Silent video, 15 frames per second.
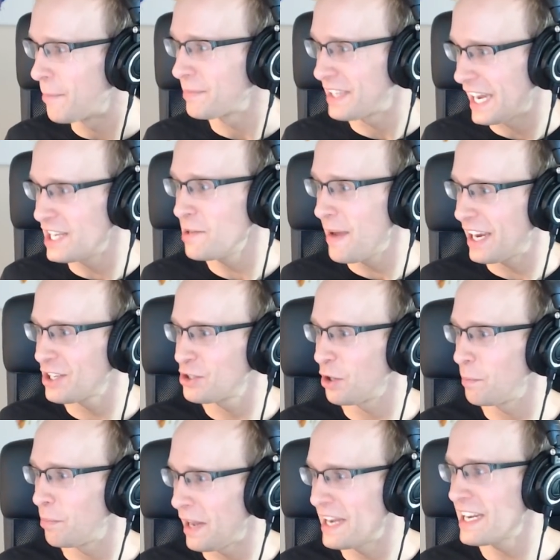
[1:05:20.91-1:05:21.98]
Can you make a
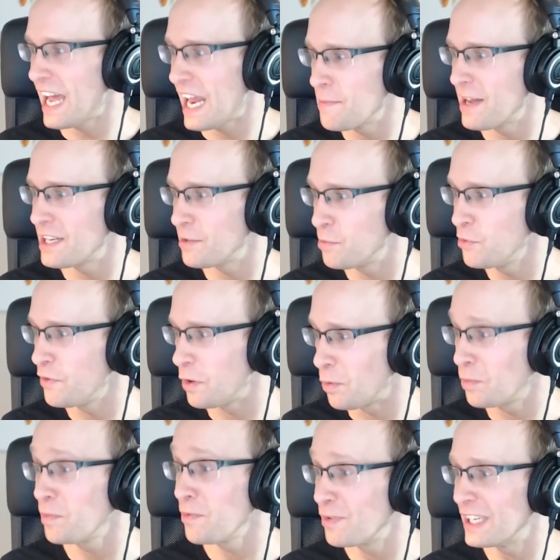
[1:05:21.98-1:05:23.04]
short Blender animated movie? It
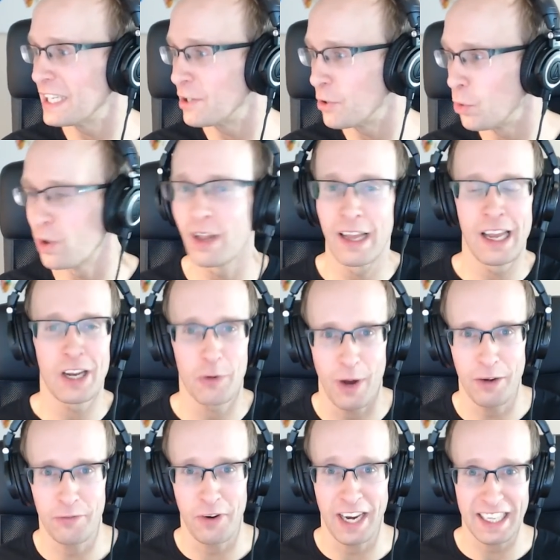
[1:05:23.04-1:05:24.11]
would be really cool.
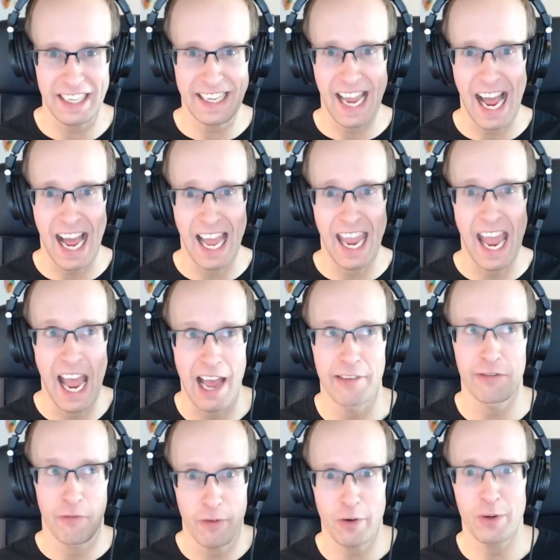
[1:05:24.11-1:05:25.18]
Quite frankly, I have
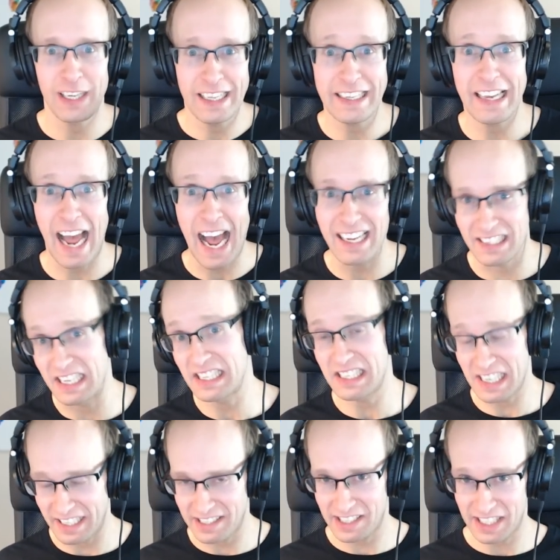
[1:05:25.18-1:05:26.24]
very little
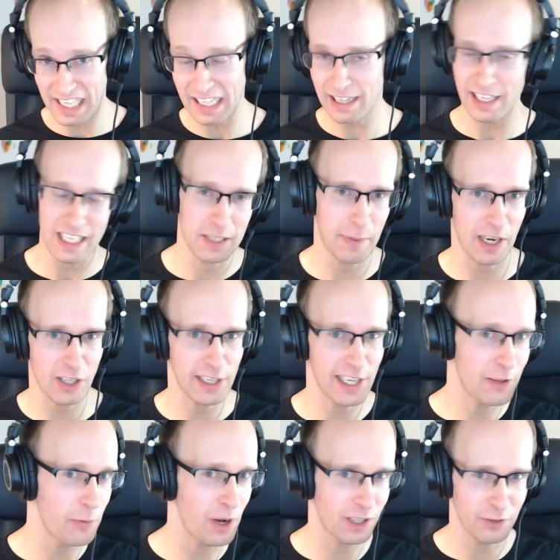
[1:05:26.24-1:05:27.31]
artistic skill, especially in
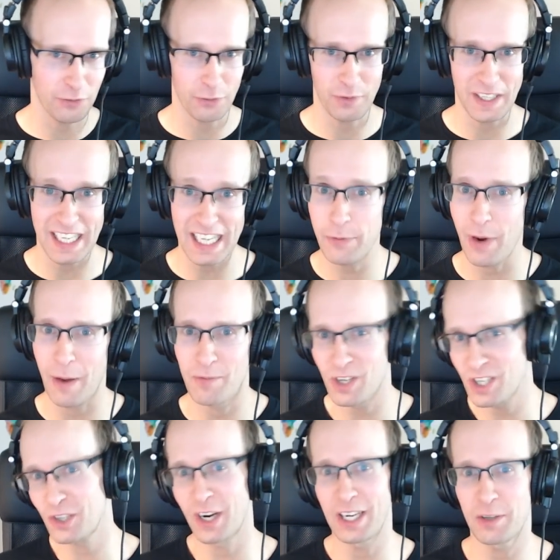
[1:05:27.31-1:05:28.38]
the world of 3D, where I'm
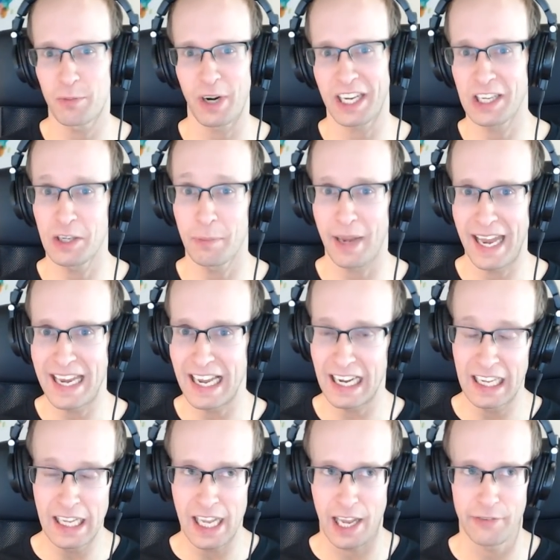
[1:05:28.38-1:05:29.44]
just trying to break into Blender.
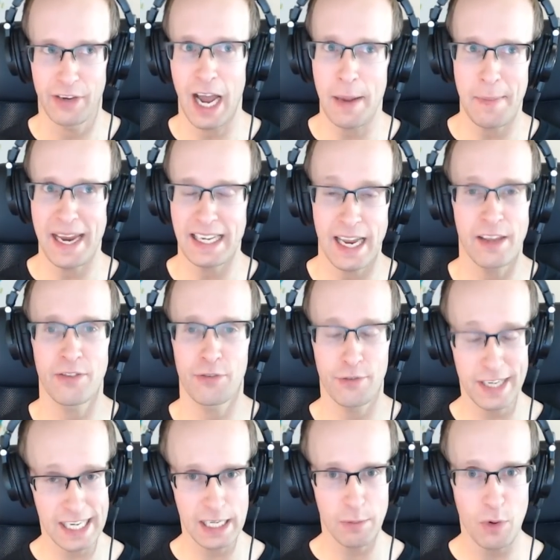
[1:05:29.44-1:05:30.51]
If I made a
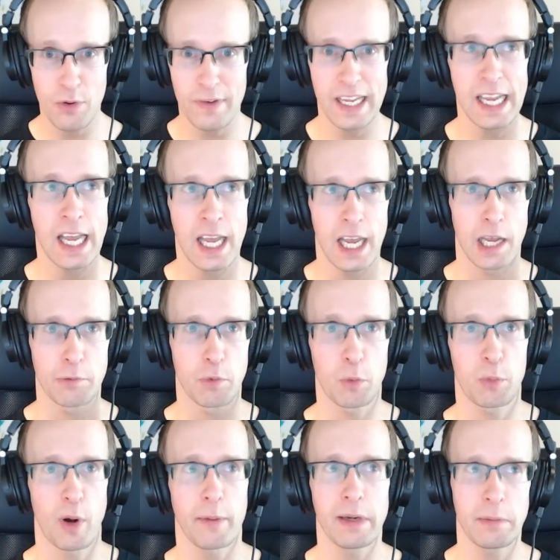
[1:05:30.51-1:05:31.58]
3D movie, it would
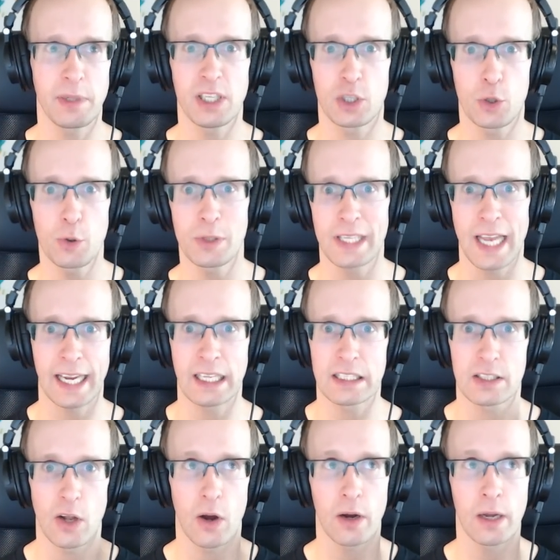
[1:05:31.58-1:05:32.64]
probably be 2 seconds
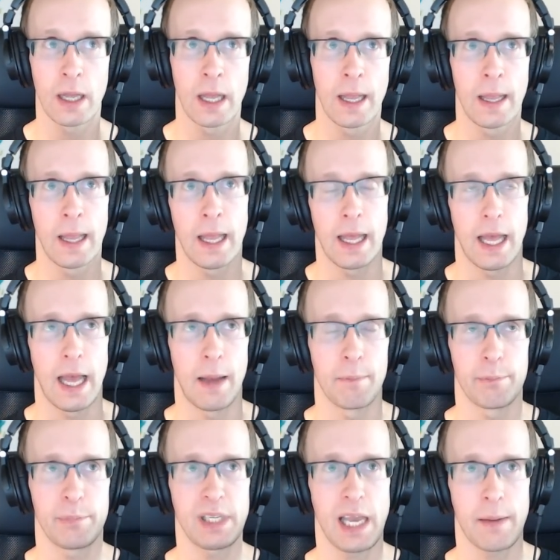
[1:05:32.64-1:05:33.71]
long,
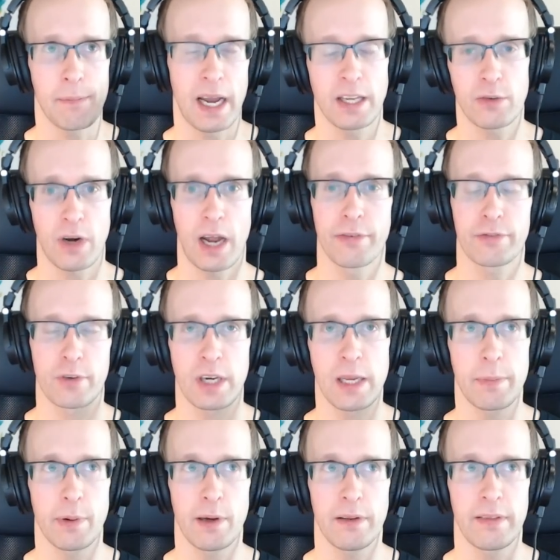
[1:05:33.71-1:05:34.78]
be a Minecraft
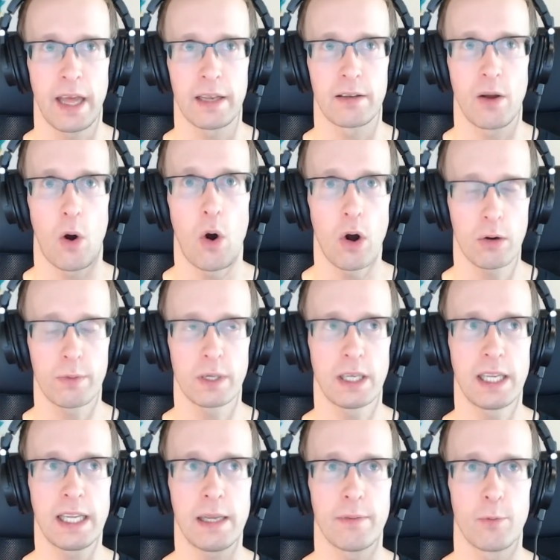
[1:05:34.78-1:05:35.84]
creeper that
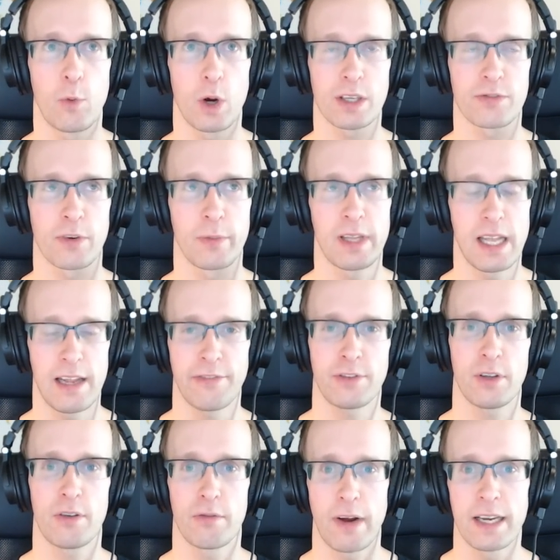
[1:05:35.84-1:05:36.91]
awkwardly walks from the left
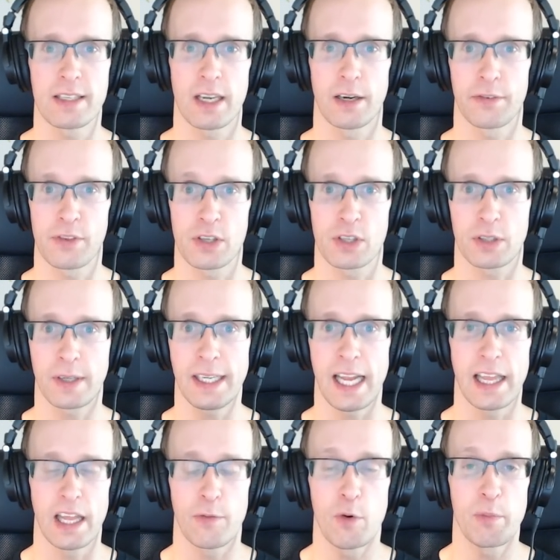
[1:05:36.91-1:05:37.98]
to the right side of the screen,
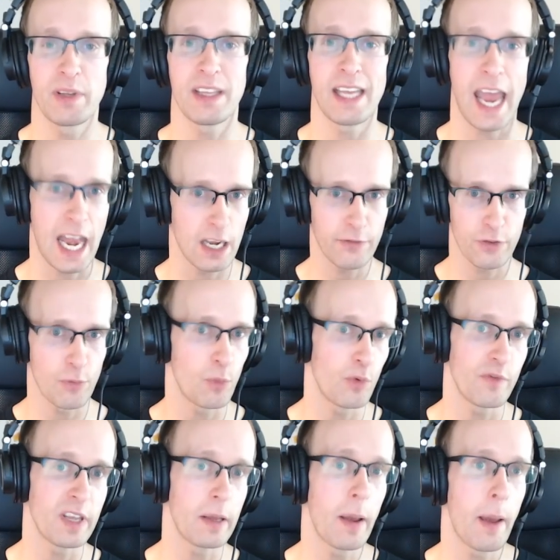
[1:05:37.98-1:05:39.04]
and that would be the end of the
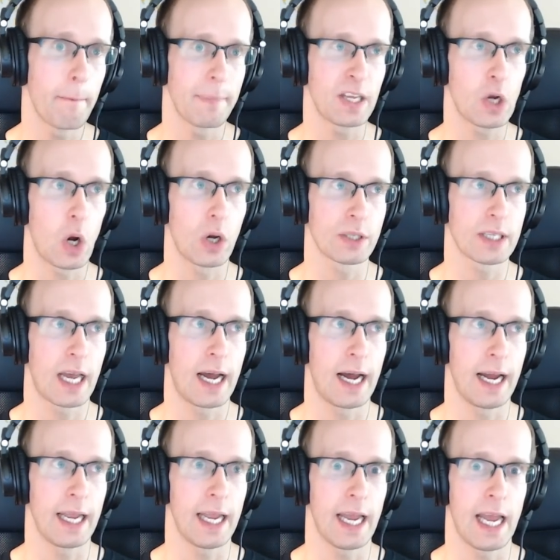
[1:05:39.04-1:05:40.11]
movie, because
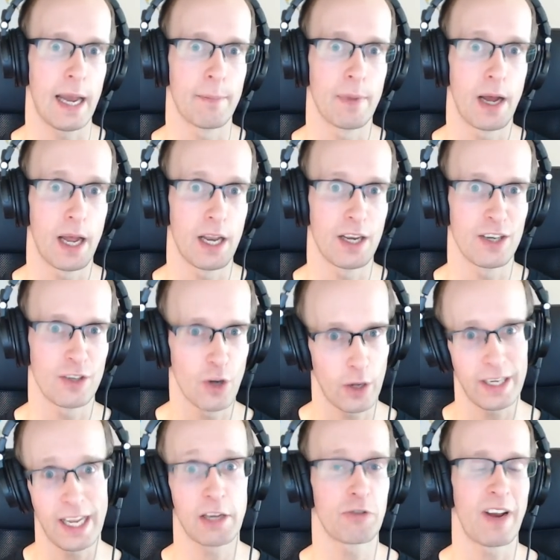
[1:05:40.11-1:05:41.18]
I am not
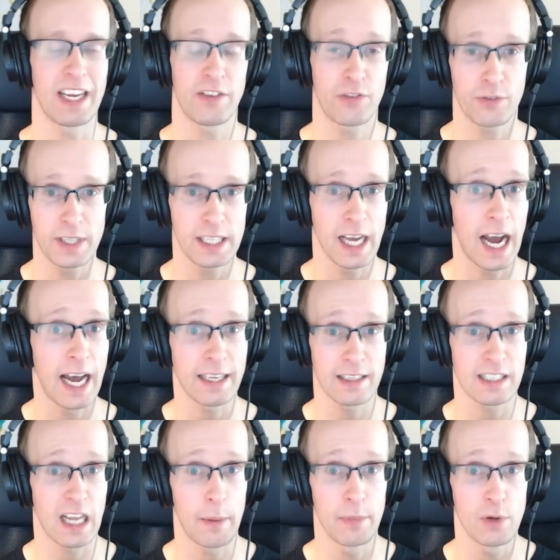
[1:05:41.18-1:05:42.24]
a great 3D
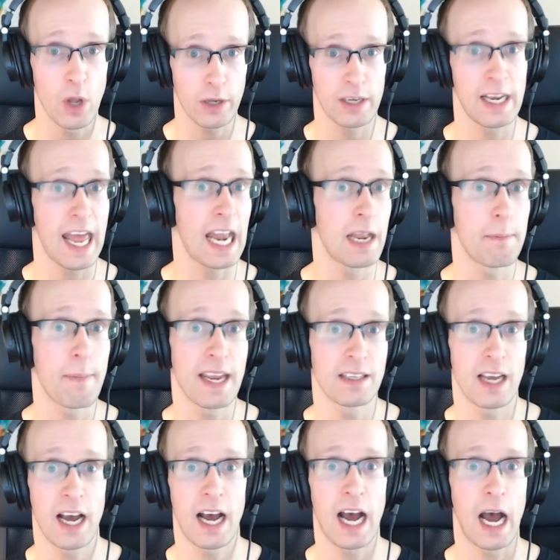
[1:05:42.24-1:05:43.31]
artist, I'm not an
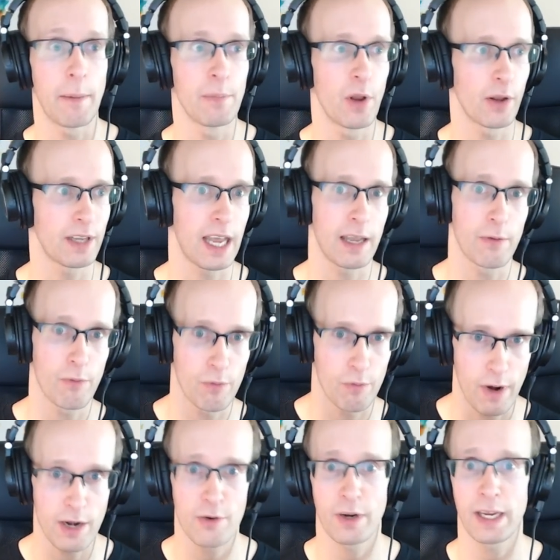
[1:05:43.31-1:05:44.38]
animator, I'm not a
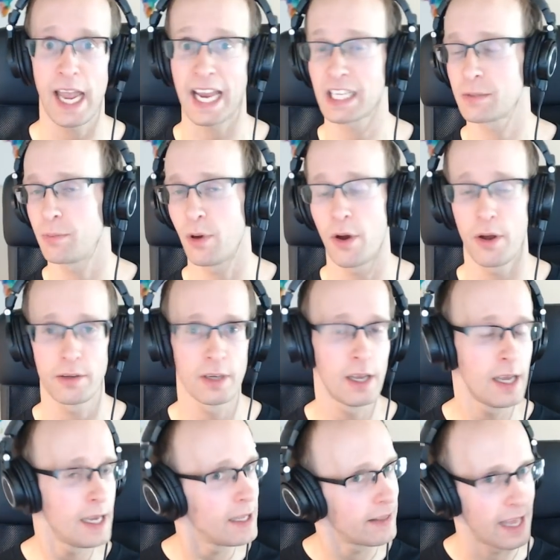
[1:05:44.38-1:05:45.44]
rendering expert.
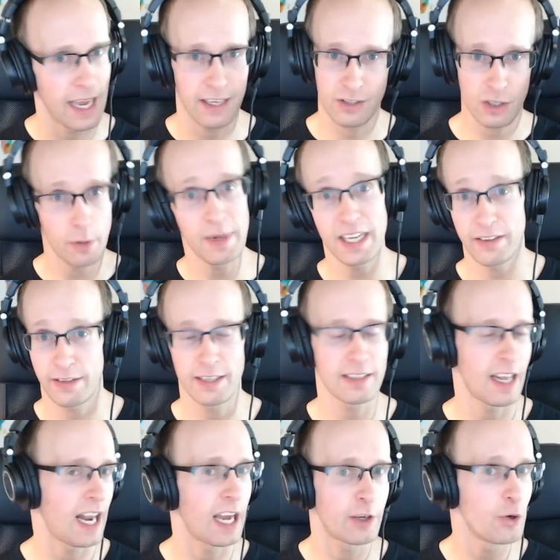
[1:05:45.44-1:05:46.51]
There are so many things
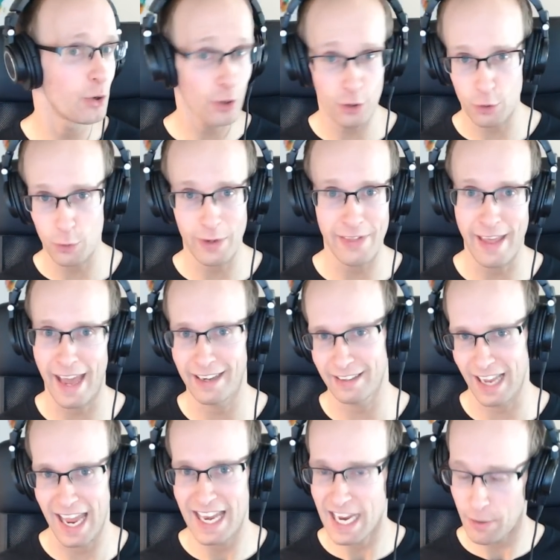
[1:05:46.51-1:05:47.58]
that I couldn't do in that,
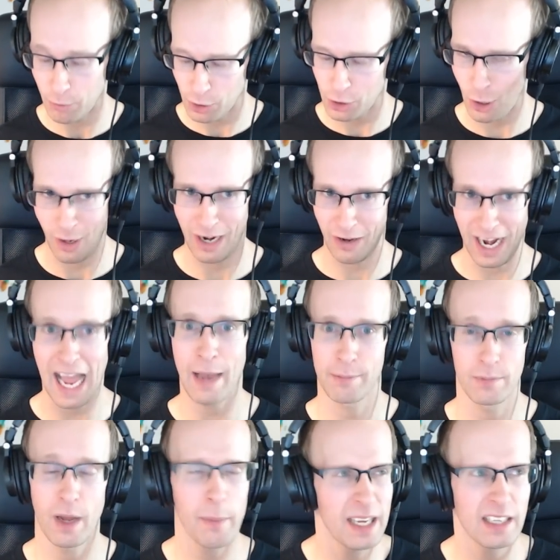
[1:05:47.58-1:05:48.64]
and it would turn out,
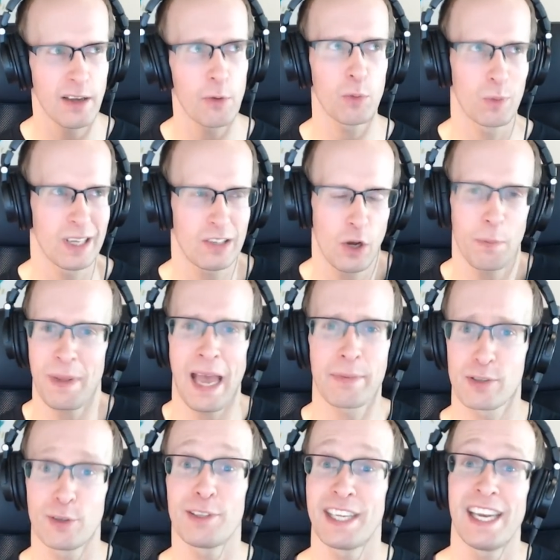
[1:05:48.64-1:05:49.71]
it could be
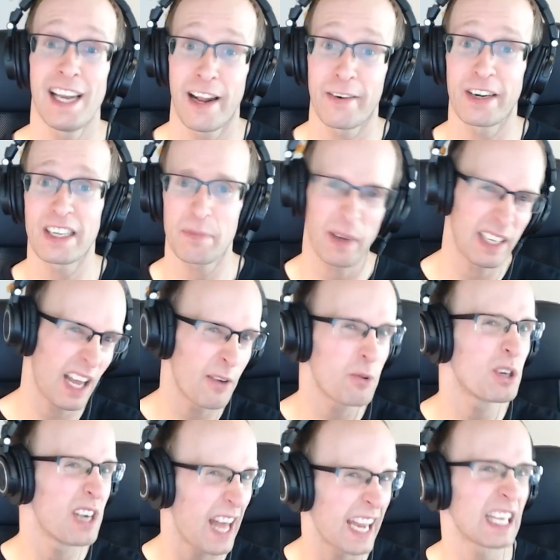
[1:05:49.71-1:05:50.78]
absolutely hilarious, but it
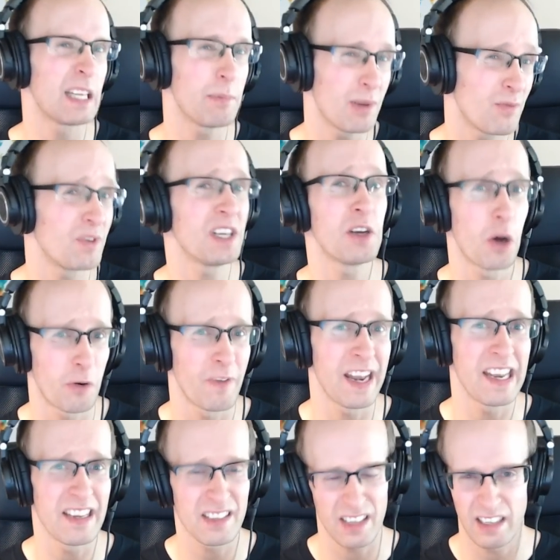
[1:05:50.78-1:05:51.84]
would likely be really
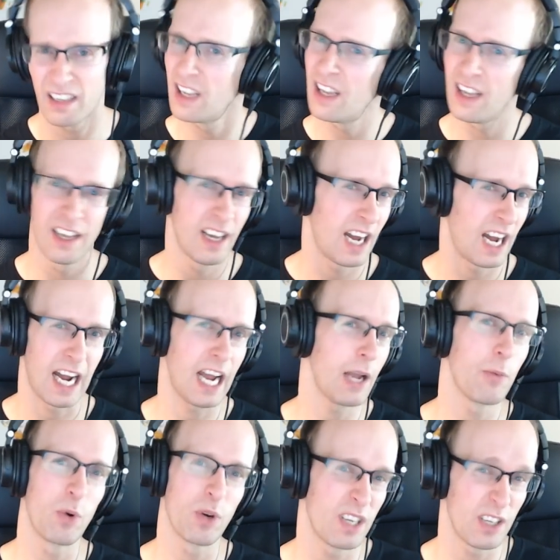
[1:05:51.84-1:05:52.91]
horrendous, and I
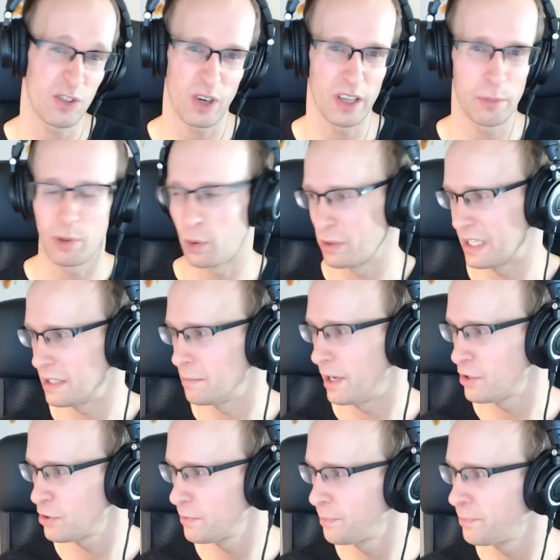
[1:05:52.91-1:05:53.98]
wouldn't enjoy the process much.